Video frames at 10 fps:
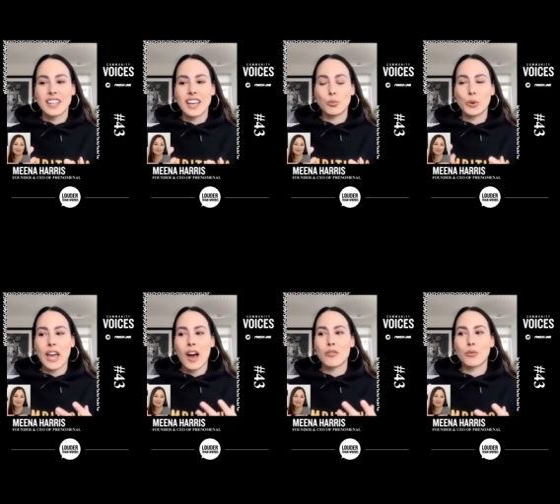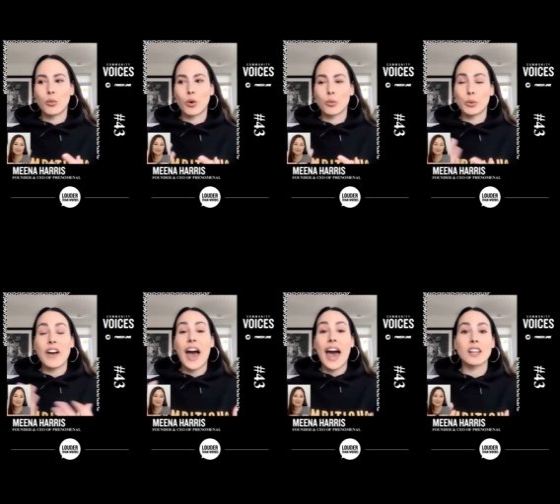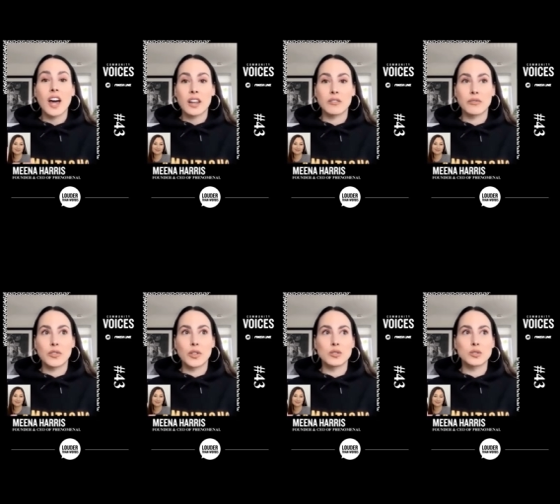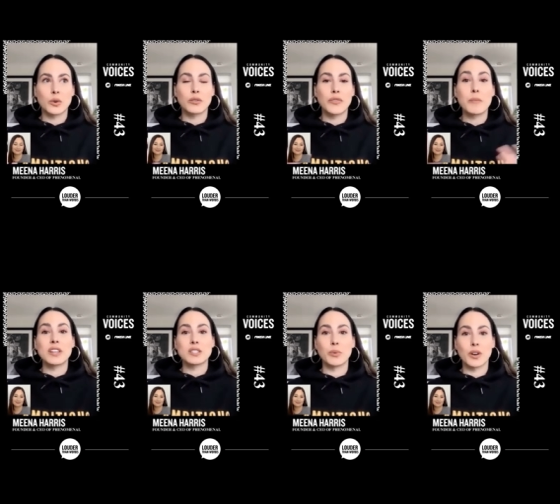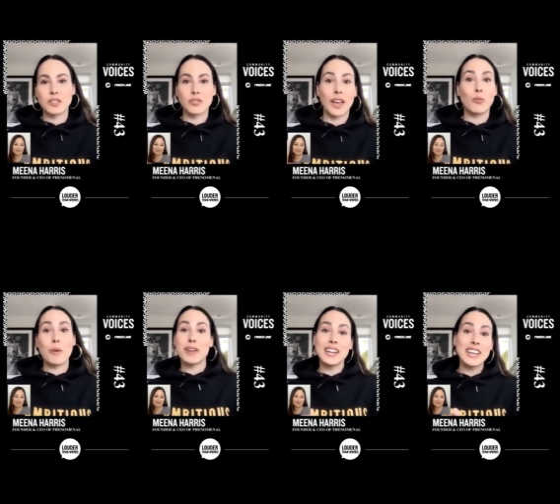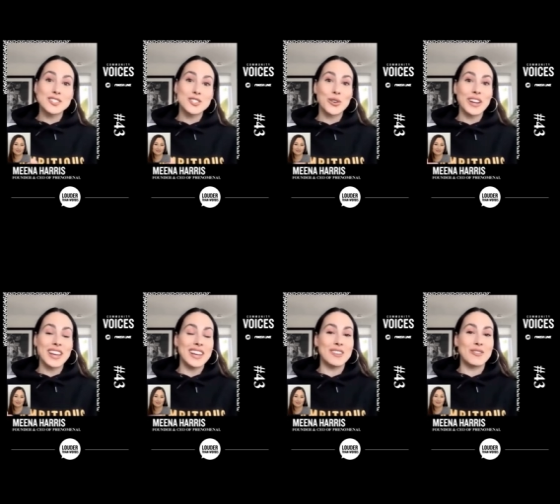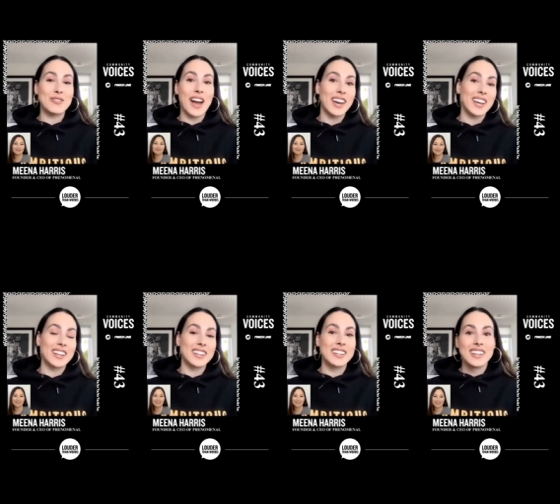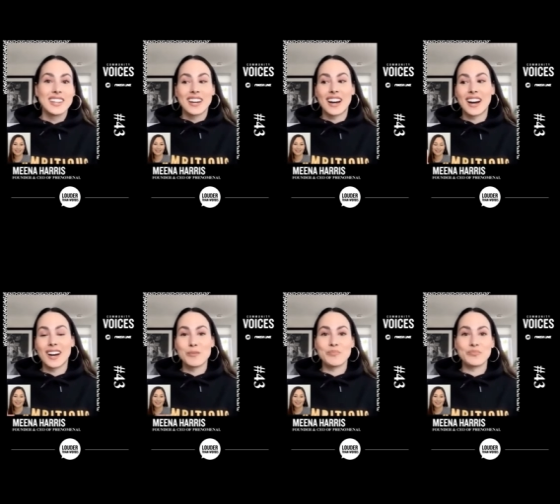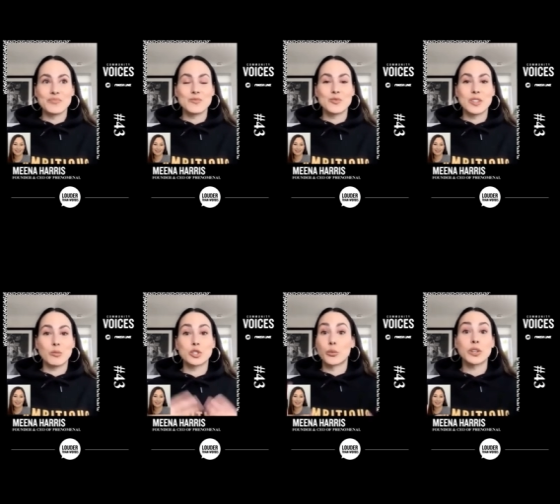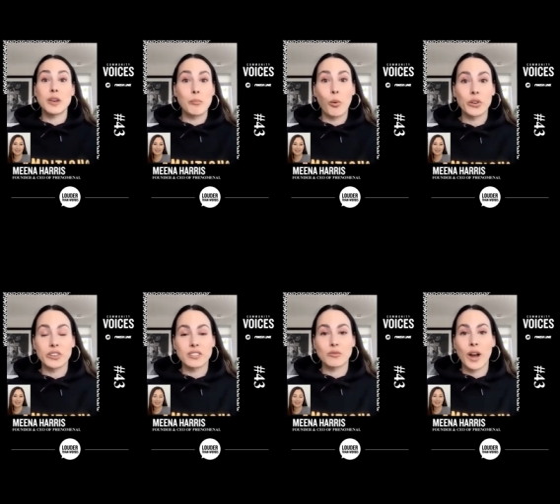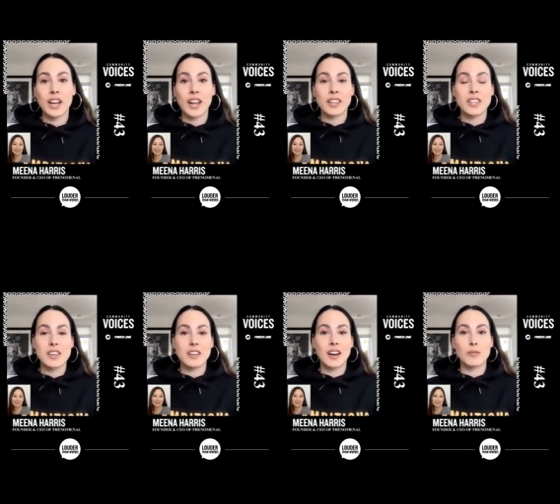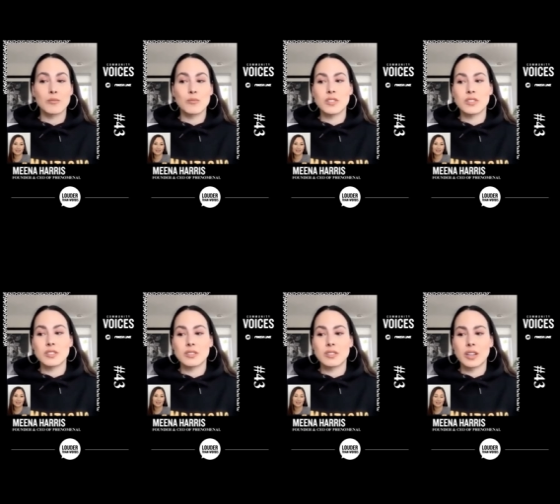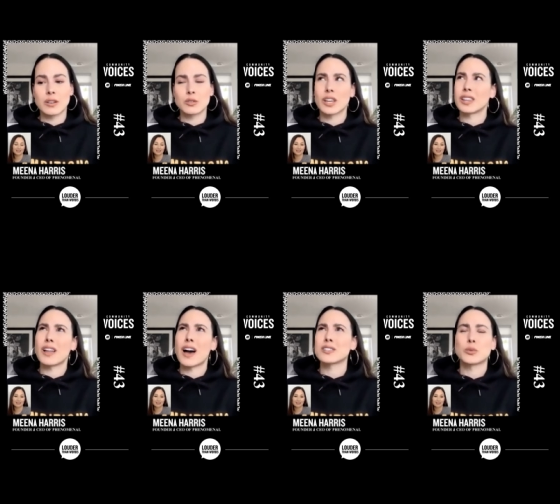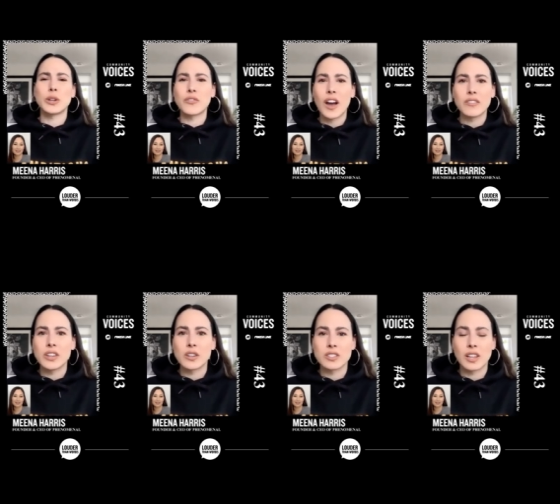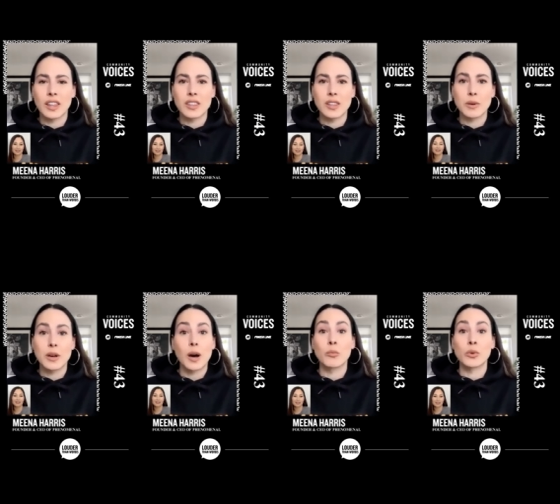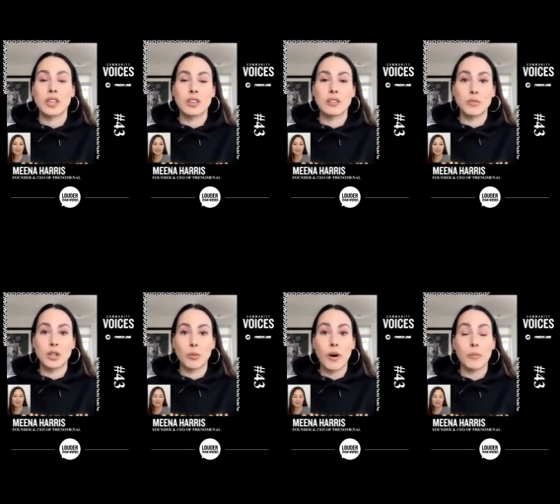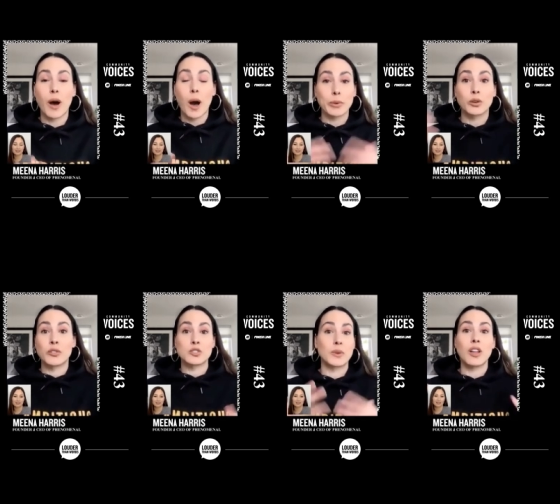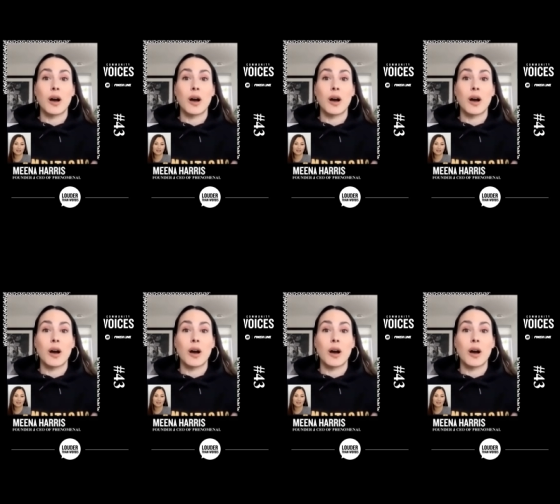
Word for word: we have, or we've had a lot of those sort of feminist books of like women in history, right? And um, which are really important, right? And I think um, it was like the last three to five years that I think they become really, you know, po- popular, and there's been a